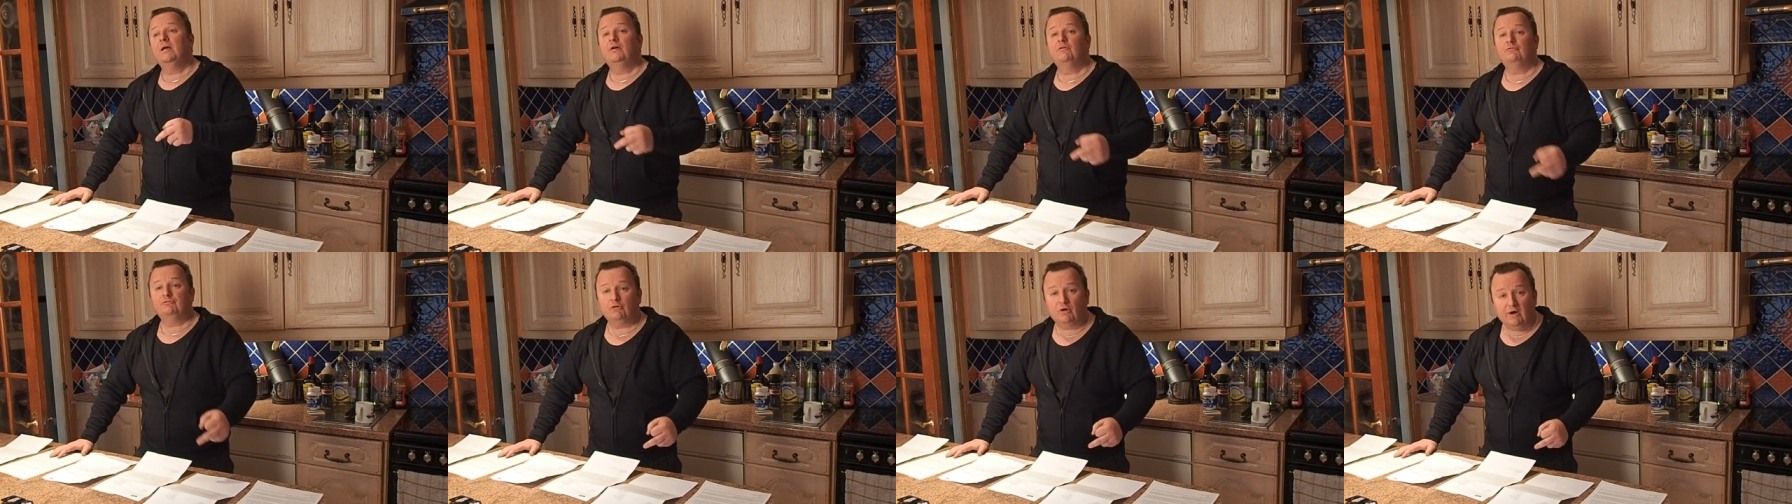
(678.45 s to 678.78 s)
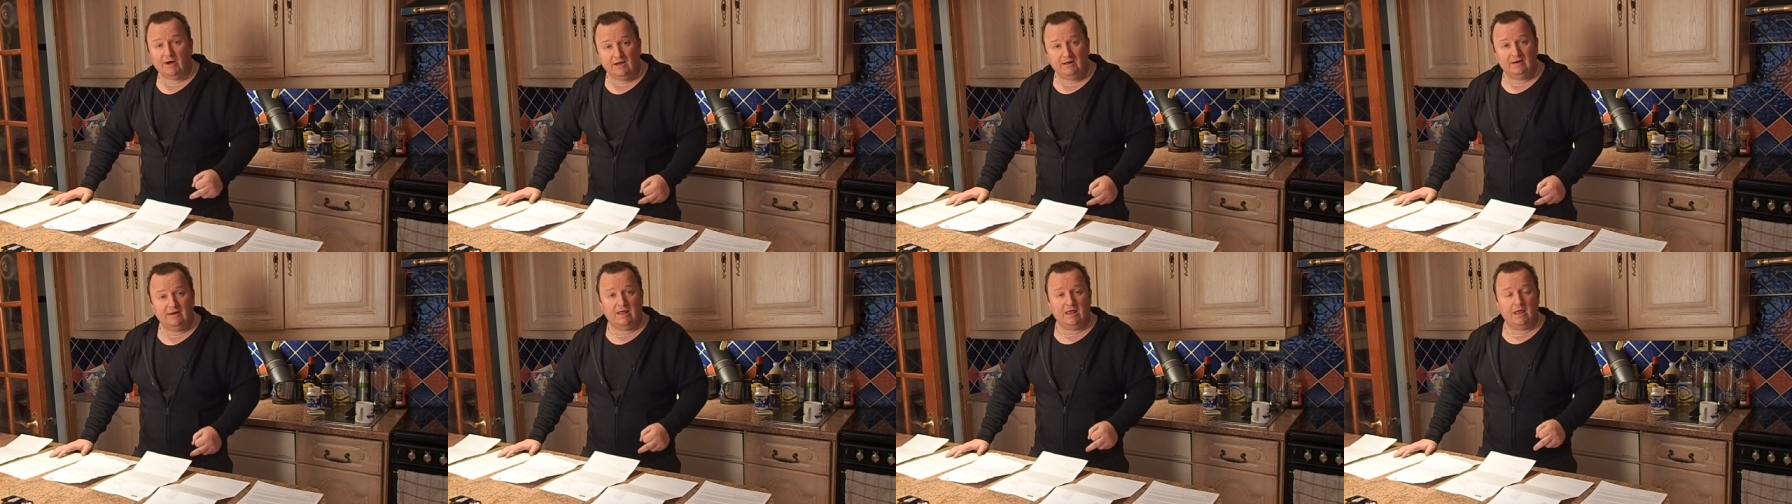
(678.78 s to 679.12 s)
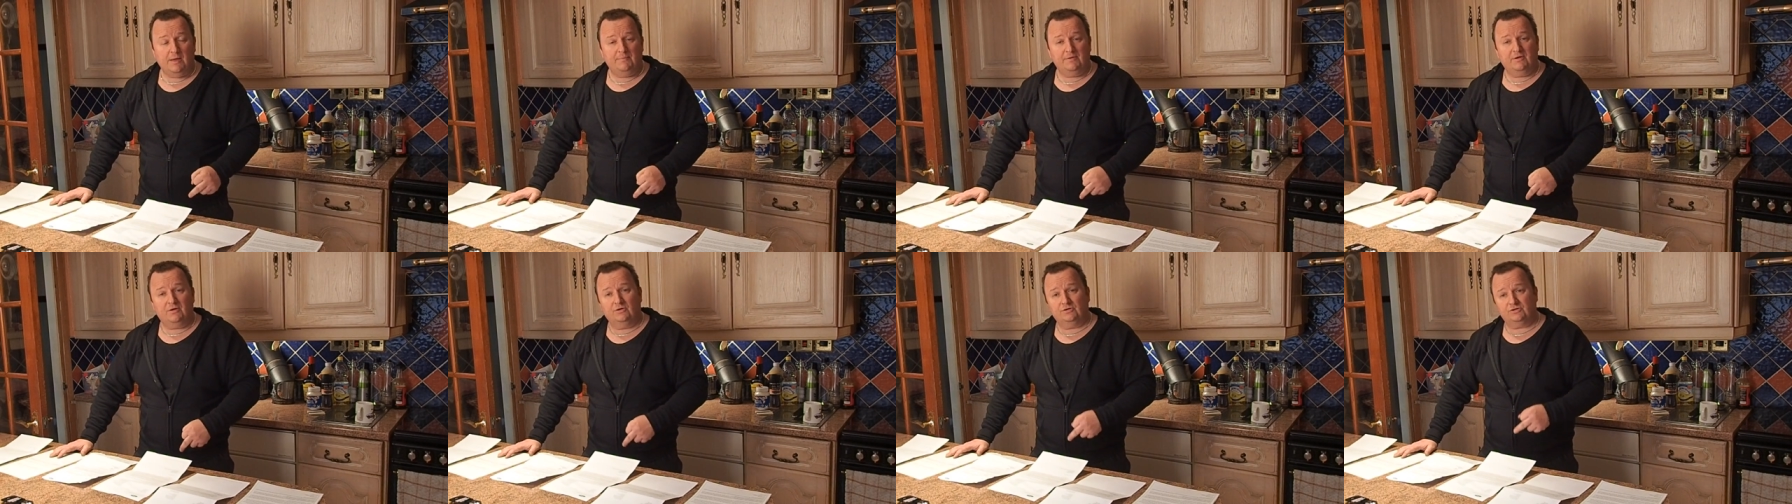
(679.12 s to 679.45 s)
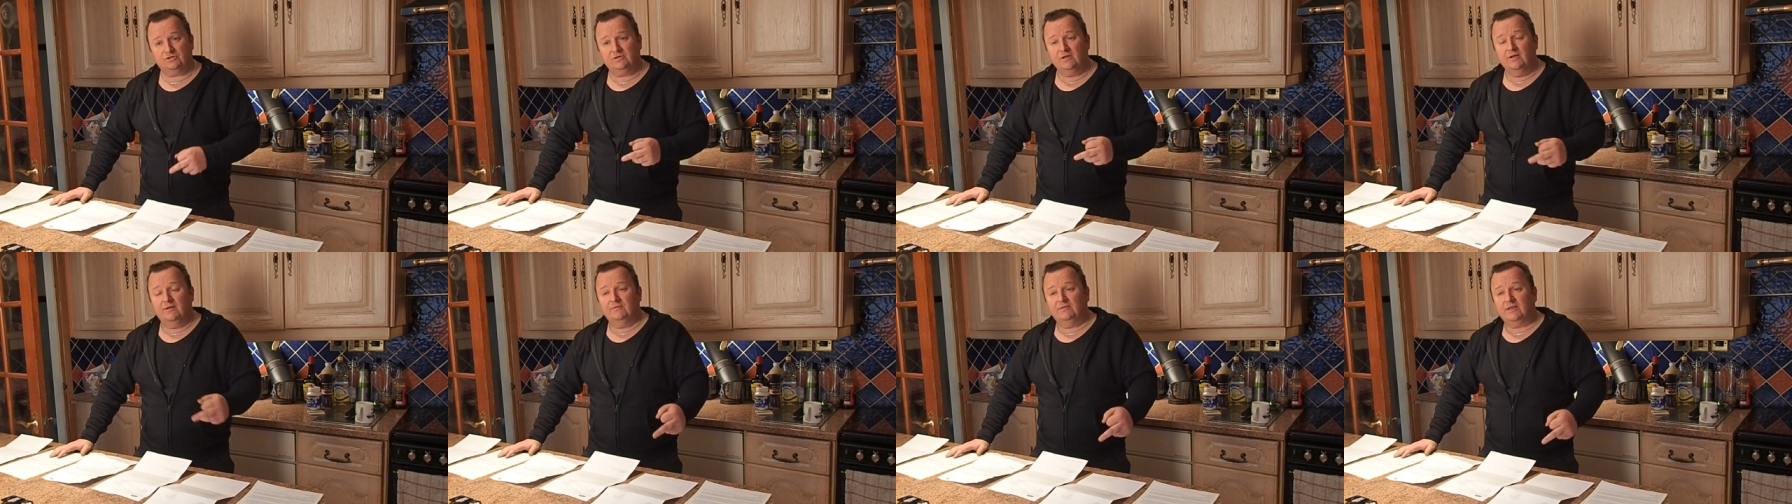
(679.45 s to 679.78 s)
write a letter
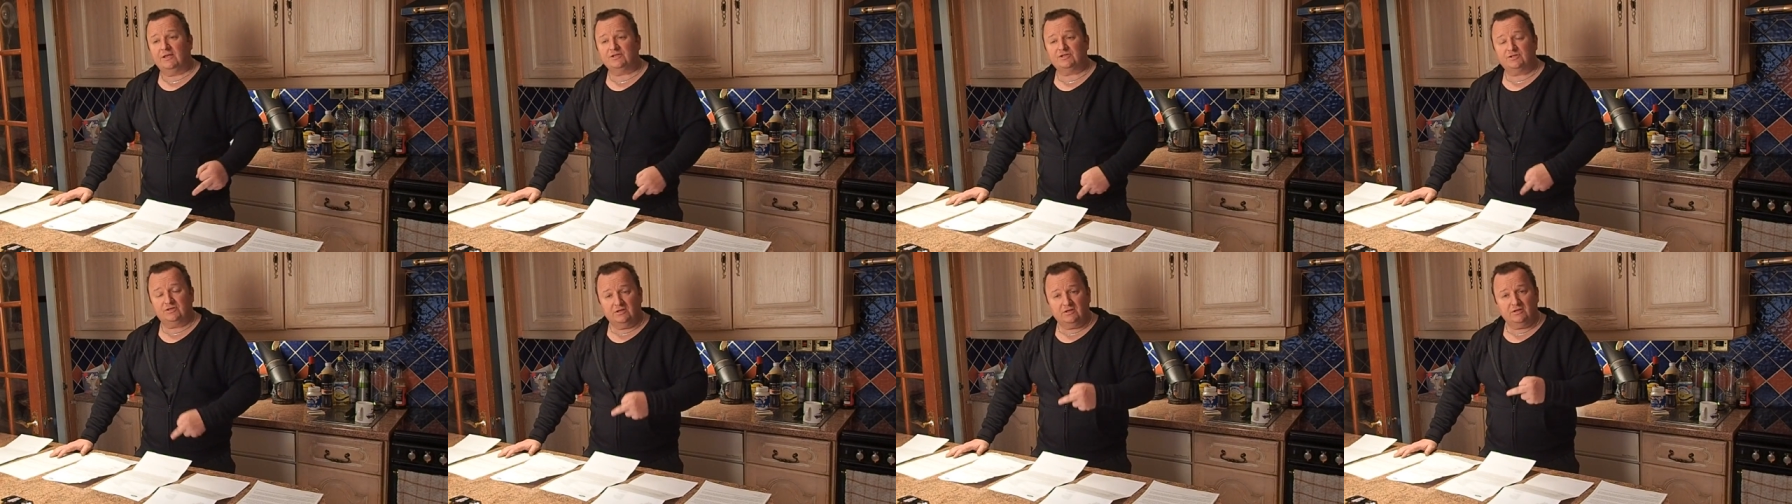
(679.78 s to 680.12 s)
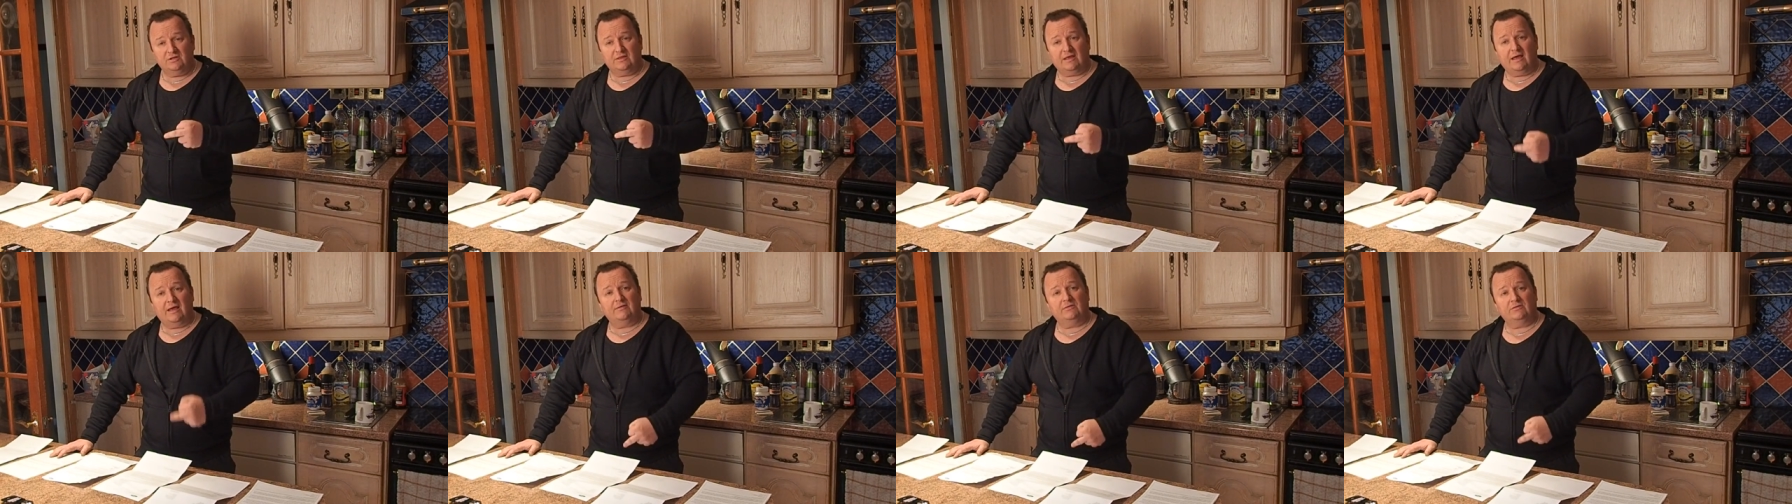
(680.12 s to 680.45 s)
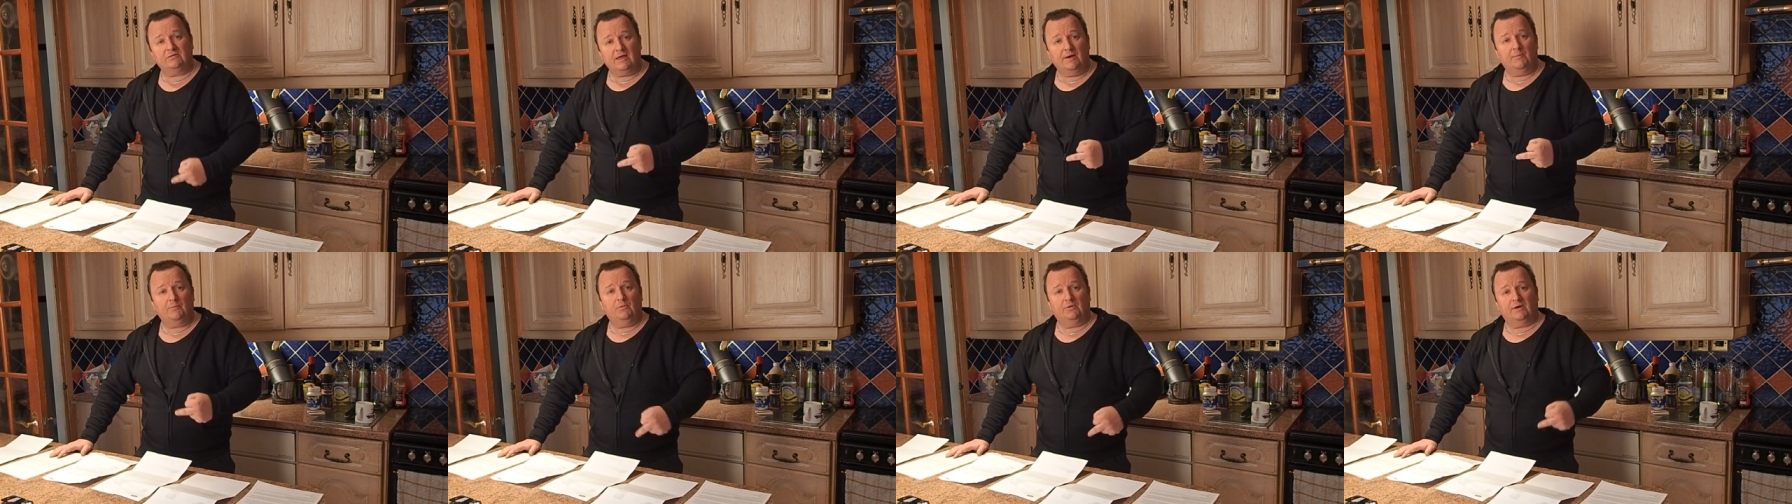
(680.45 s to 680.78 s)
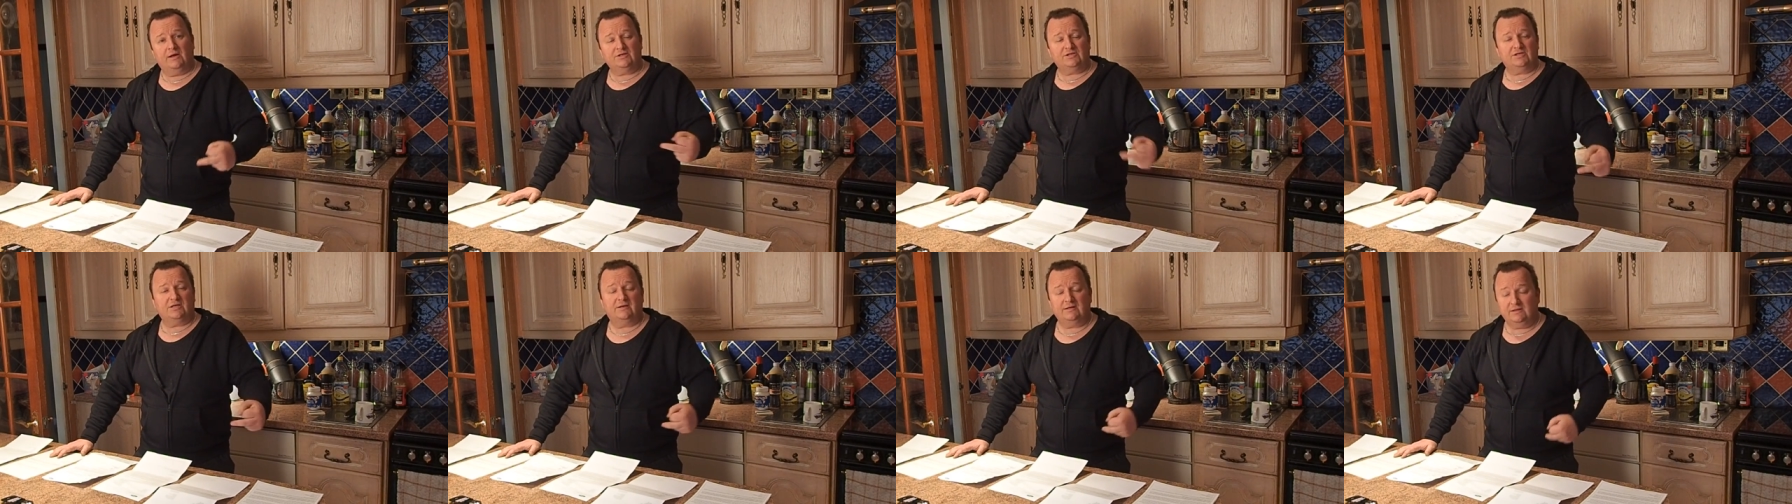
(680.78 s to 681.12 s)
because they said that they hadn't done what
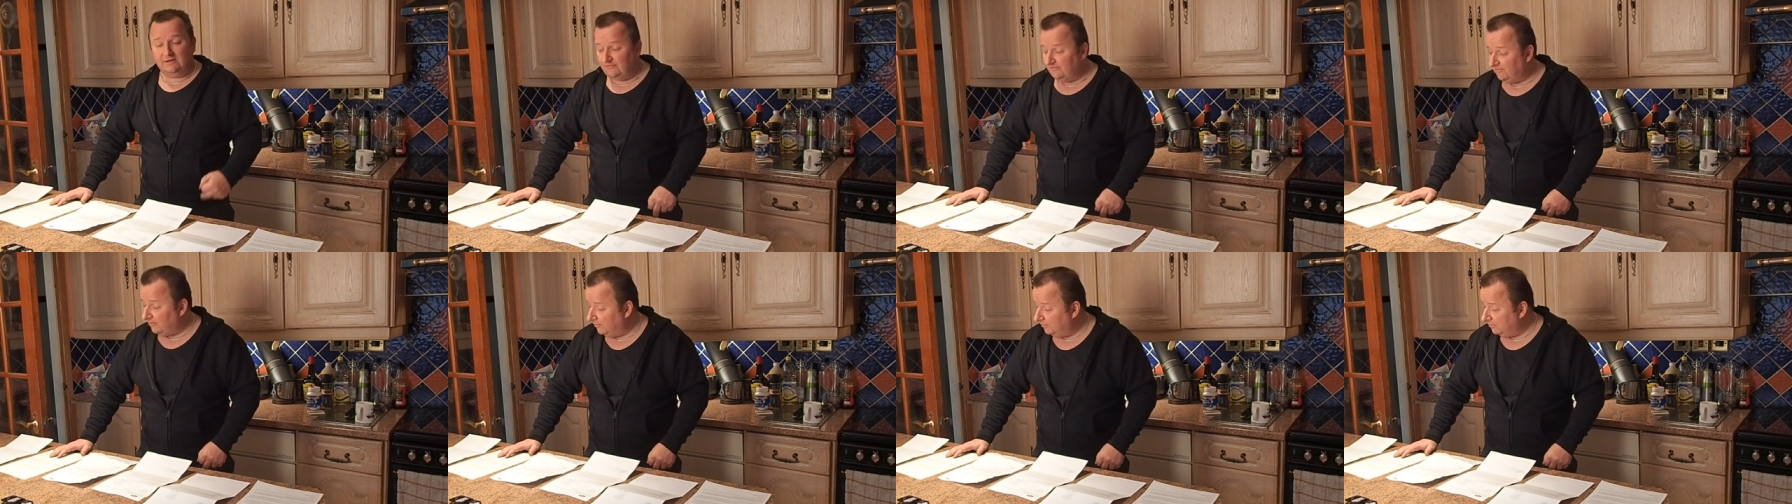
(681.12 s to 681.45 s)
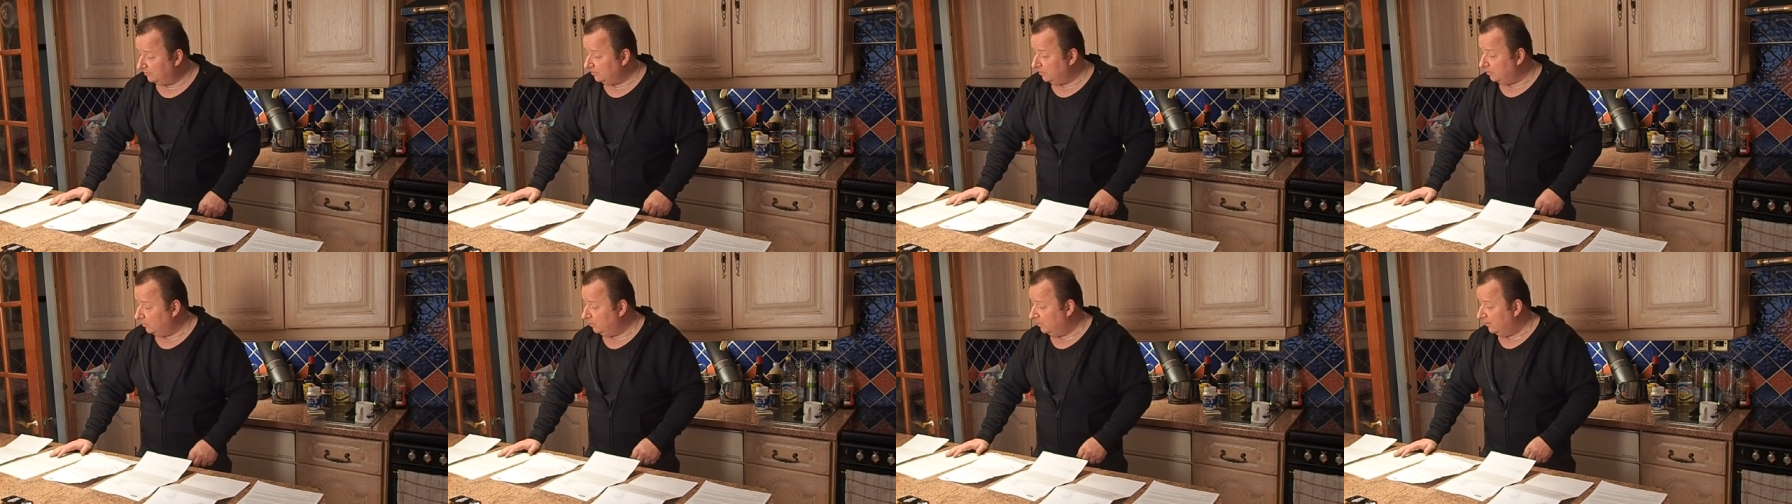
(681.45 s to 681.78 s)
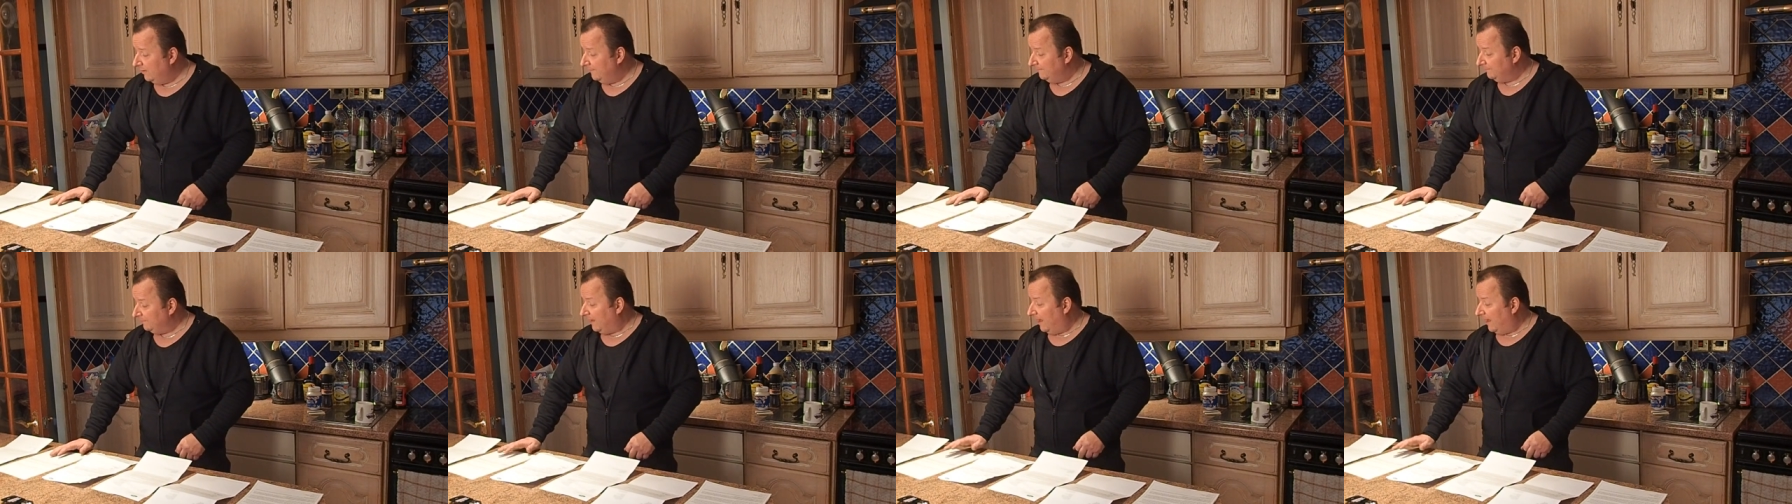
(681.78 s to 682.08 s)
they said in the phone call.